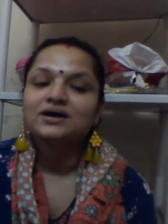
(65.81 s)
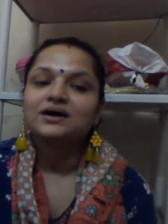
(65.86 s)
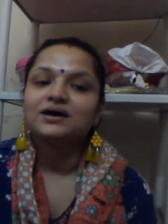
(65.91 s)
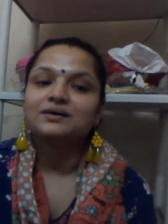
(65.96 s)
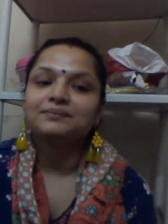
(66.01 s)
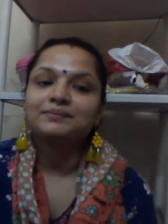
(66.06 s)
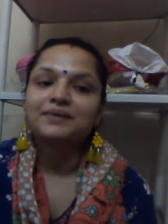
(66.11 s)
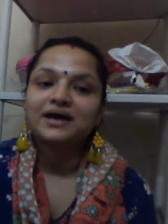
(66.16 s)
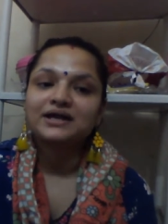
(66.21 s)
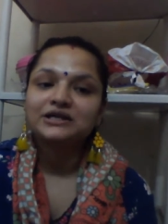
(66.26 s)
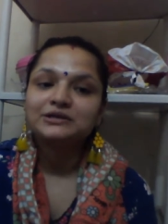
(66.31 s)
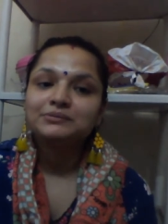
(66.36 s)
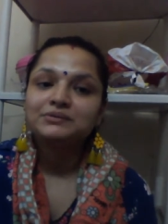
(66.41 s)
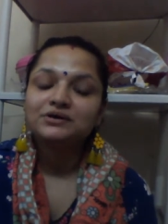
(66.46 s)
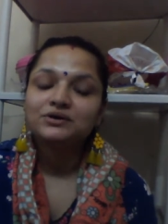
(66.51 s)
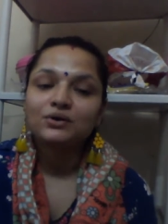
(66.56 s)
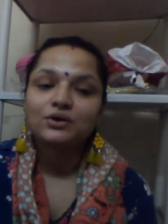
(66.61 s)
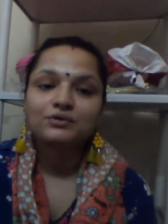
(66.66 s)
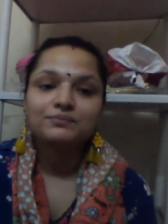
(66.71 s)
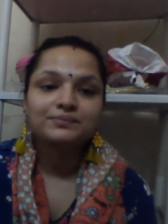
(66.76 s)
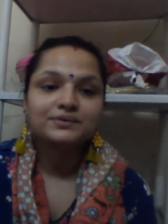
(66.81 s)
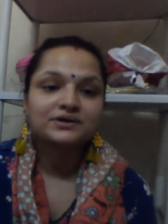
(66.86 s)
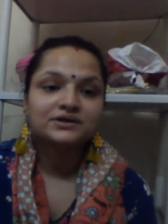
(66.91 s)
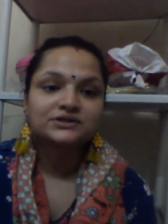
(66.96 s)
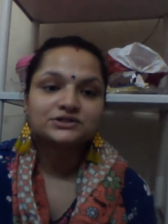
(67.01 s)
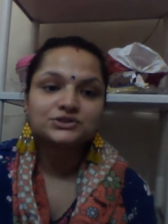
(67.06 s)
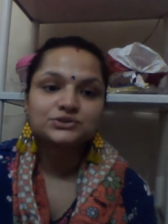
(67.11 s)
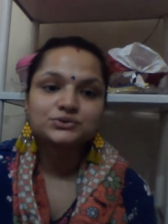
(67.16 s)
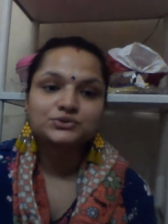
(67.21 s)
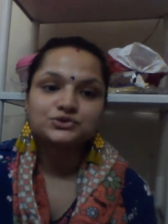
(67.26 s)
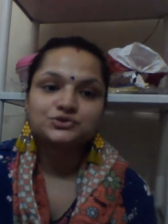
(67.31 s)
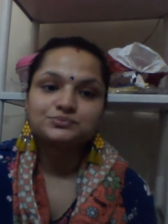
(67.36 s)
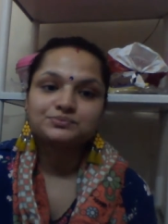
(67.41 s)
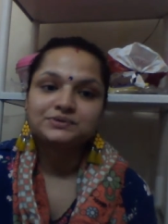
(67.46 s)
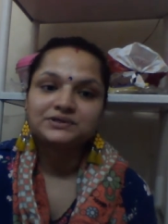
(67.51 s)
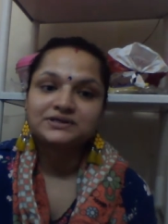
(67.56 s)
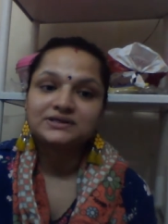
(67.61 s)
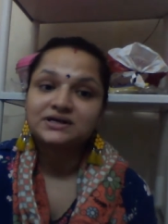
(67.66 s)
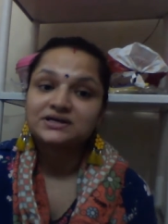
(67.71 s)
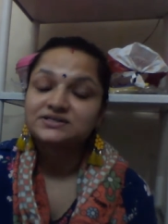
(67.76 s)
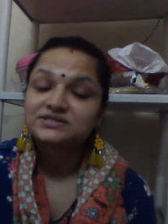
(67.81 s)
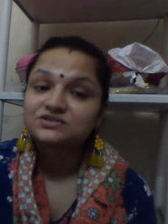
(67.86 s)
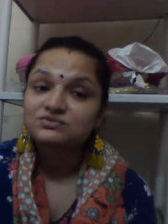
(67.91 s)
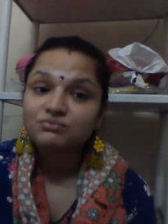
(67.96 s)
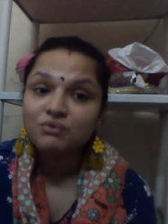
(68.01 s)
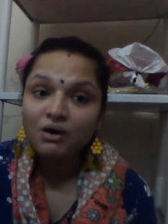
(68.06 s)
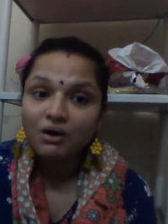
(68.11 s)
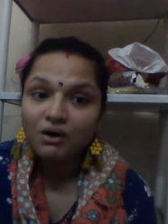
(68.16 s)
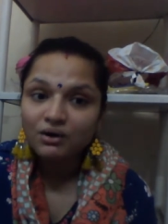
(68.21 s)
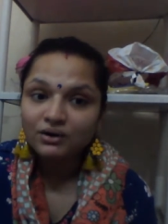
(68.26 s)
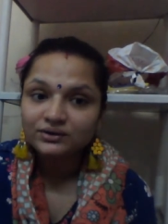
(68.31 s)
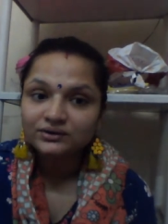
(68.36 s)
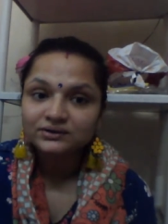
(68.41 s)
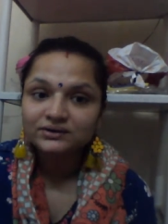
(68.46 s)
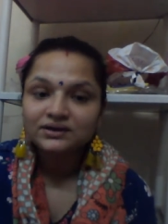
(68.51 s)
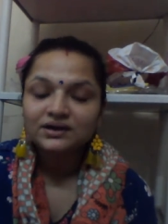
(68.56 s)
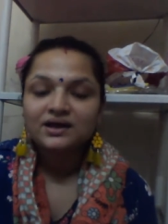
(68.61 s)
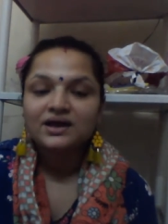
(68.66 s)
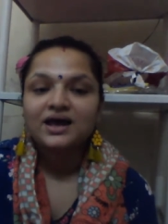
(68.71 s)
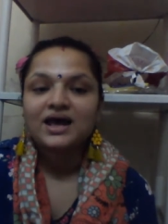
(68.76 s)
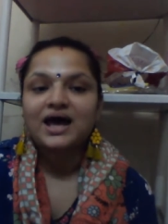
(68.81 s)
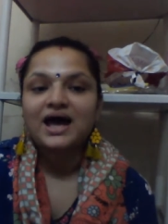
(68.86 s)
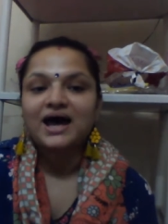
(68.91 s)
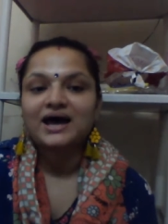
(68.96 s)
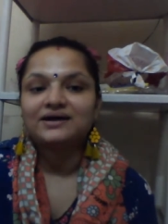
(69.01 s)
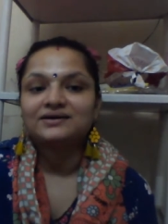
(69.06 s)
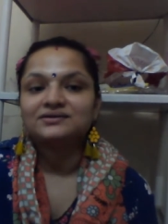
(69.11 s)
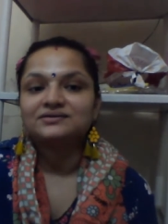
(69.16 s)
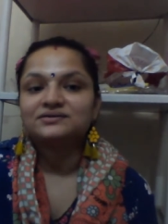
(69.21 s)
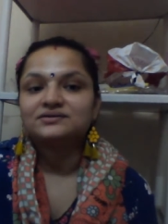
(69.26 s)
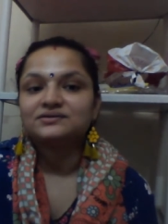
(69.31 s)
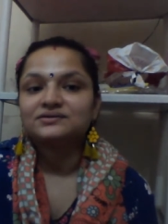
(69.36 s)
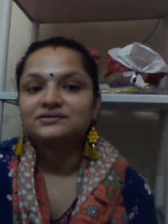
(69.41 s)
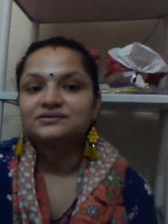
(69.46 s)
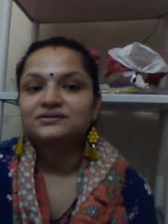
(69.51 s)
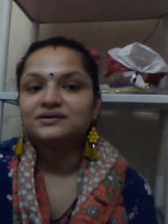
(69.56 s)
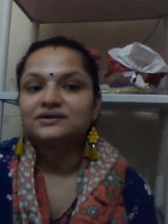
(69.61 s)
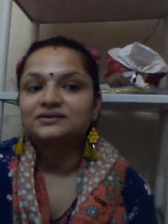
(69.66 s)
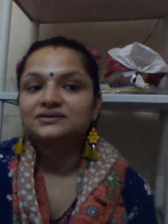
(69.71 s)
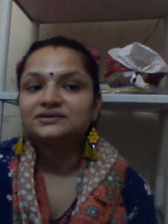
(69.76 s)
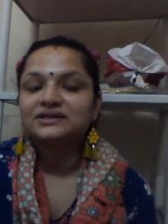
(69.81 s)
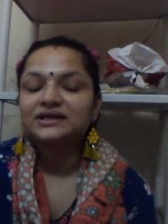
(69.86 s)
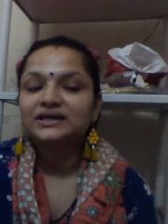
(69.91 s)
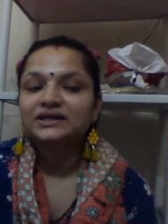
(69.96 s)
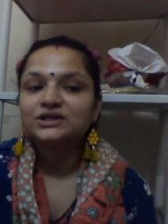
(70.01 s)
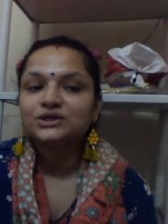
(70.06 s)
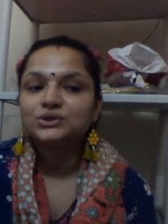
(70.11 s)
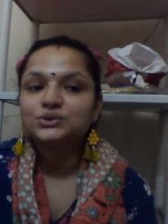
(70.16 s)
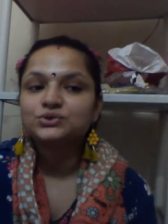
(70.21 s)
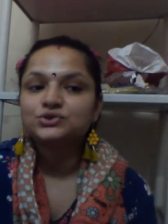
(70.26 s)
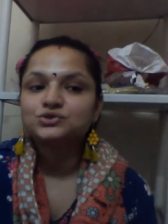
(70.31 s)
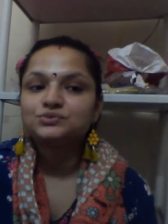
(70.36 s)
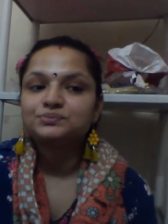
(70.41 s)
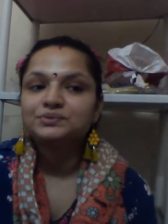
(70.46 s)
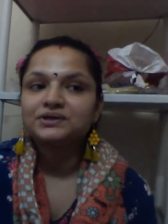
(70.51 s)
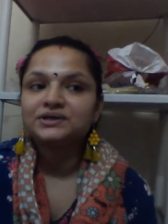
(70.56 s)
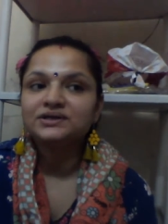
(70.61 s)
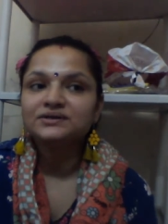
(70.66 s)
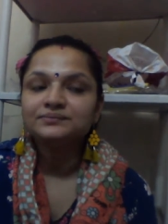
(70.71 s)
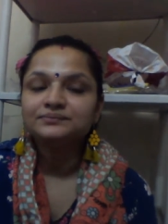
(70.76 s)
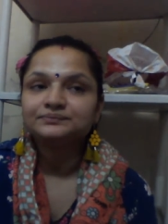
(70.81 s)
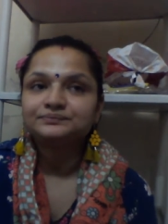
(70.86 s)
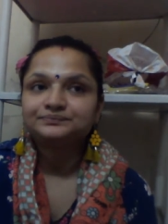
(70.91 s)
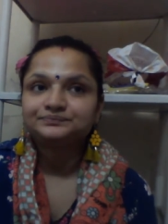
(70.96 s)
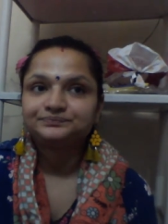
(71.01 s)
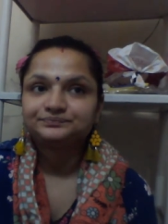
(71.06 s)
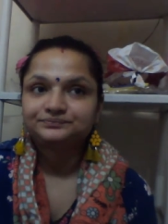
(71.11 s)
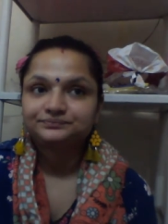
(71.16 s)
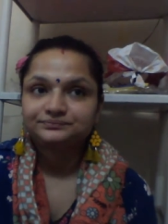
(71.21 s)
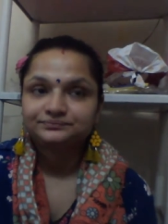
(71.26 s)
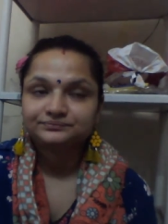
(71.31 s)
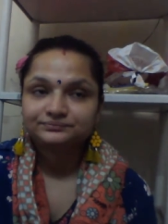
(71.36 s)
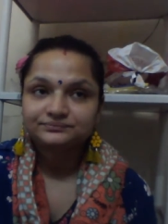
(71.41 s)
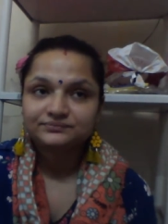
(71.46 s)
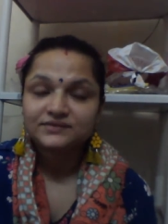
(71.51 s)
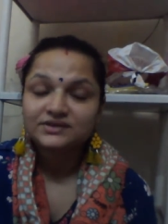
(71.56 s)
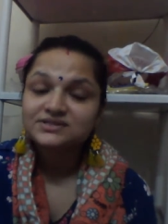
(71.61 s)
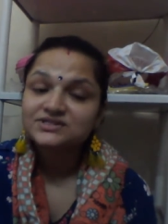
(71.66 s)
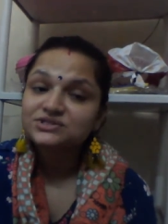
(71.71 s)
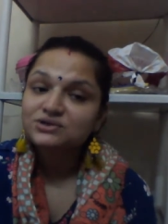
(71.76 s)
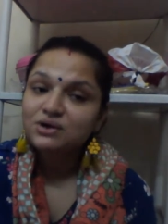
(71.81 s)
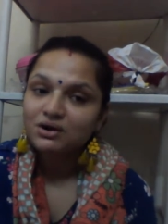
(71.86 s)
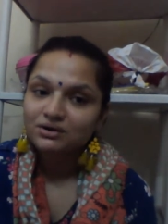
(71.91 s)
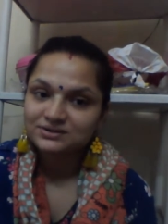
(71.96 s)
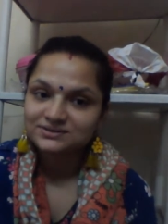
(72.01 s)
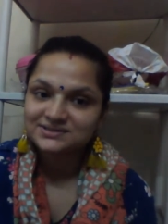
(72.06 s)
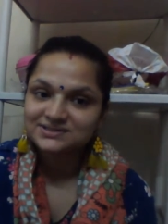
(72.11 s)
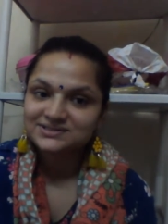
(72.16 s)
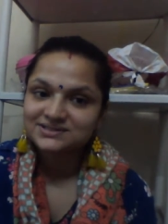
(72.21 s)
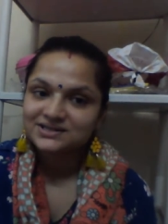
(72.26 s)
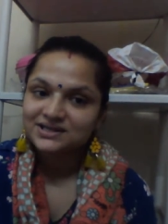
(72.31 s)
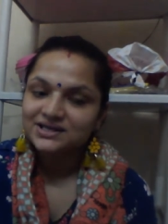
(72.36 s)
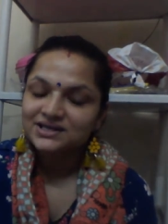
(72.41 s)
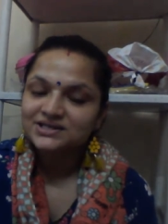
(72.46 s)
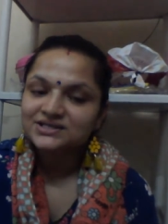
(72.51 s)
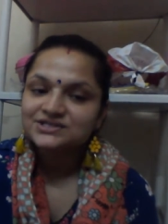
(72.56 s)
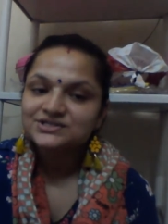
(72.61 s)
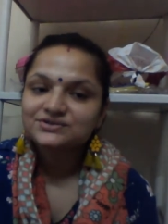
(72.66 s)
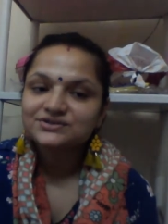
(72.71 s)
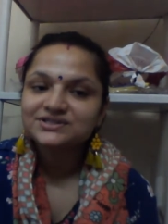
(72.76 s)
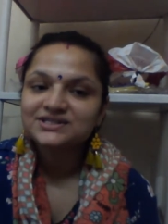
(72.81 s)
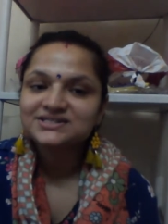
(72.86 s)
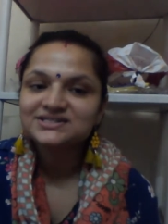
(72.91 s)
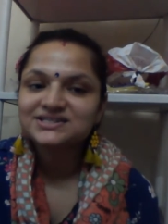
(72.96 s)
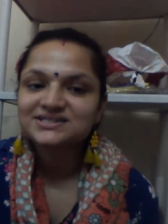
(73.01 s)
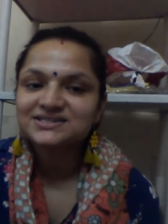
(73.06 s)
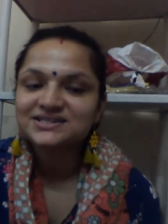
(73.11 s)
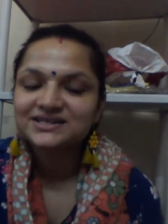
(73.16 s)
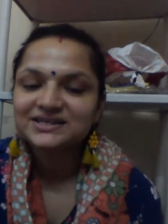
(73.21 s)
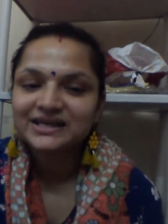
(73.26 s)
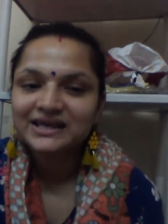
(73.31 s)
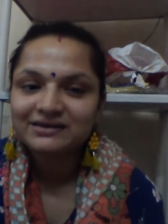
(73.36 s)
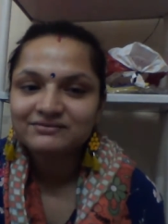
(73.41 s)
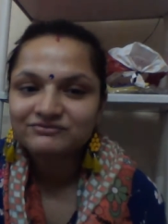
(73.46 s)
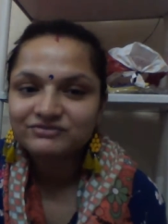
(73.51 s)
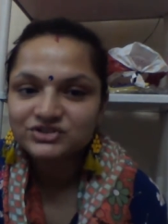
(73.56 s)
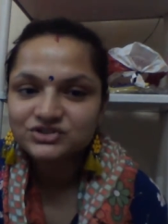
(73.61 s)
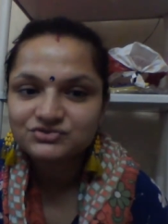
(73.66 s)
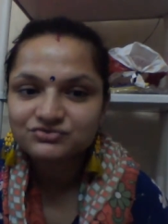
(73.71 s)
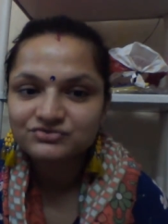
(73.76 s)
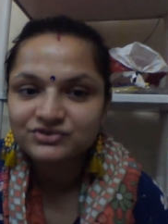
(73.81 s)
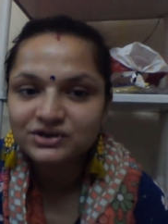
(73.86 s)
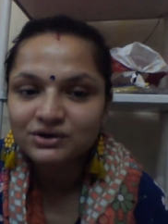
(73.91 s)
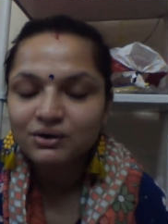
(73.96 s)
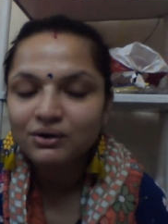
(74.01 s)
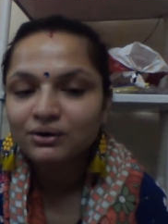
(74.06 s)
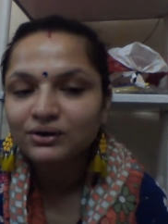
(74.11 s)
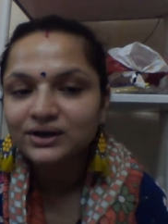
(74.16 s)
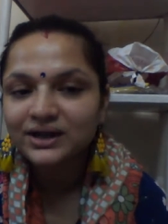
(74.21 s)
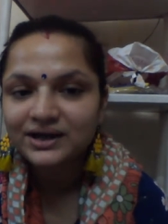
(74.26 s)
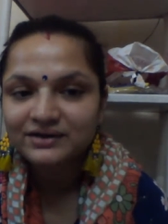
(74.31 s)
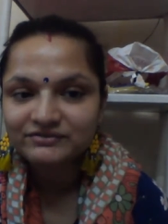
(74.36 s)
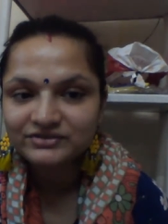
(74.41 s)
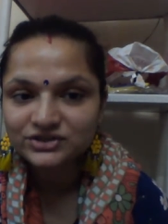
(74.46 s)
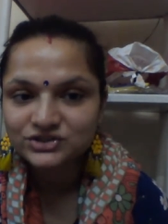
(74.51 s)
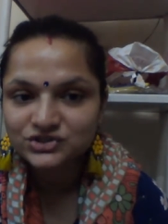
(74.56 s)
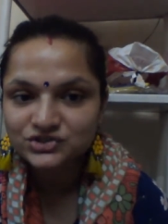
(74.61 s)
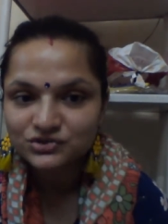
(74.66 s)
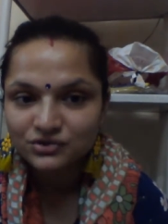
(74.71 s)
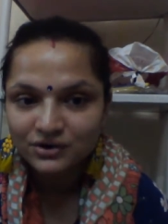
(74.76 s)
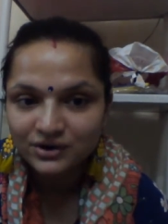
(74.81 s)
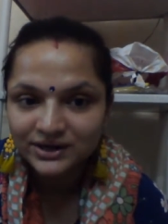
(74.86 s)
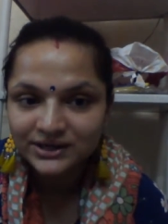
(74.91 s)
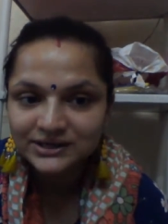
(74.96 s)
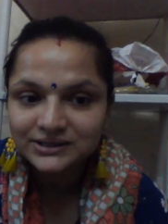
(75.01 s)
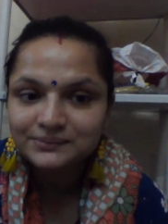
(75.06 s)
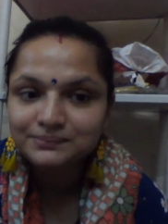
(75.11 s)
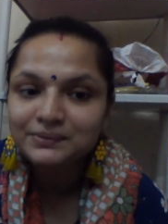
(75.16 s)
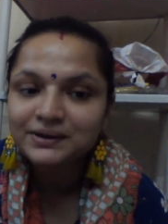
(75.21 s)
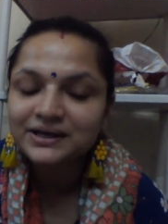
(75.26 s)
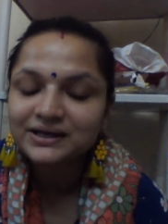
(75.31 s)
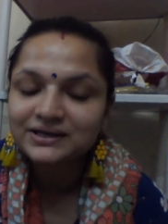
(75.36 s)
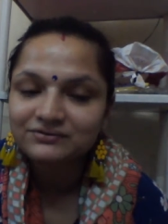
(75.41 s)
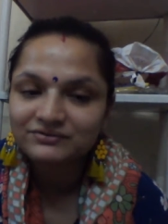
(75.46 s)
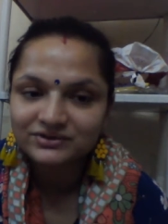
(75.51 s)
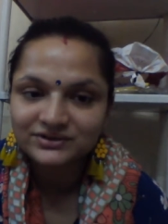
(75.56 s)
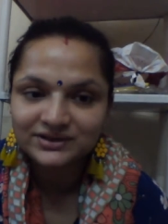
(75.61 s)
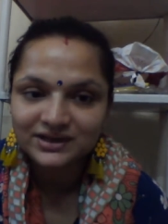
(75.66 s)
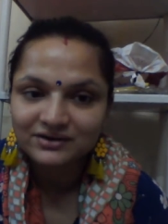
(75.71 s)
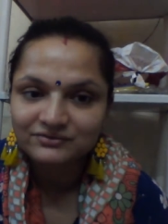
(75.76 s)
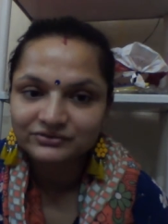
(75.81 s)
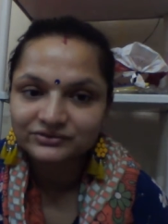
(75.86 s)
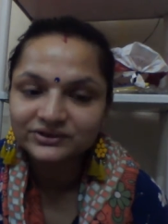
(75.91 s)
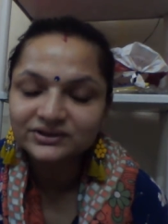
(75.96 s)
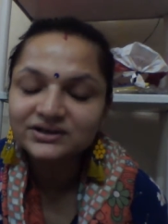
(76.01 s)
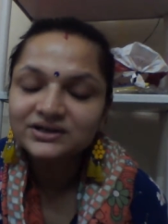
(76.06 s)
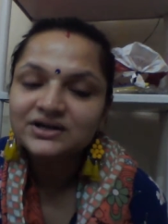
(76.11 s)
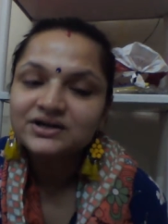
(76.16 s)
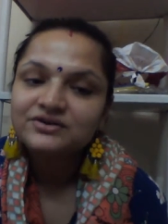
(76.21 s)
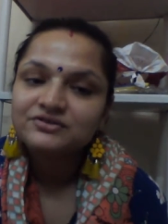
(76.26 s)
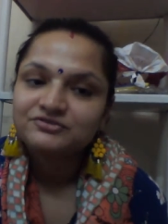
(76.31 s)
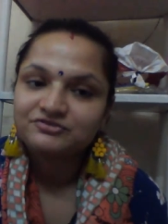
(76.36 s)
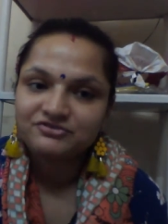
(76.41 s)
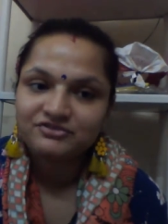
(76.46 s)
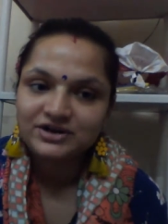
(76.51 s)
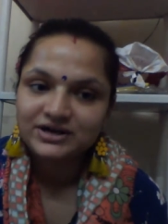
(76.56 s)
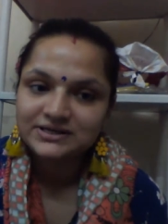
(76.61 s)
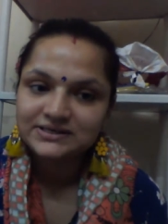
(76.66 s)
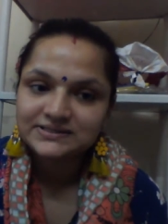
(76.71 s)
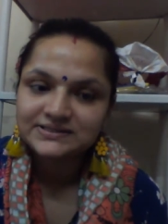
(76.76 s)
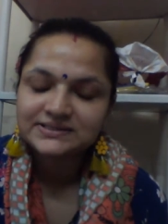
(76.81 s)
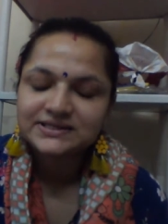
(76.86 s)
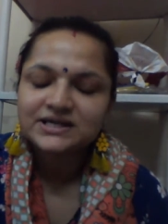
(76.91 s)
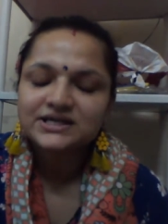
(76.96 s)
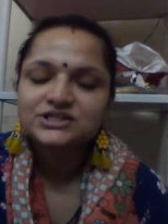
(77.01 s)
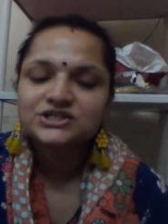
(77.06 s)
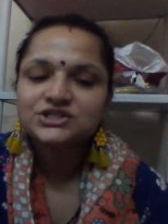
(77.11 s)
A animal or bird could be a swan, and a thing could be socks. So this is the game which we all have enjoyed playing with our friends.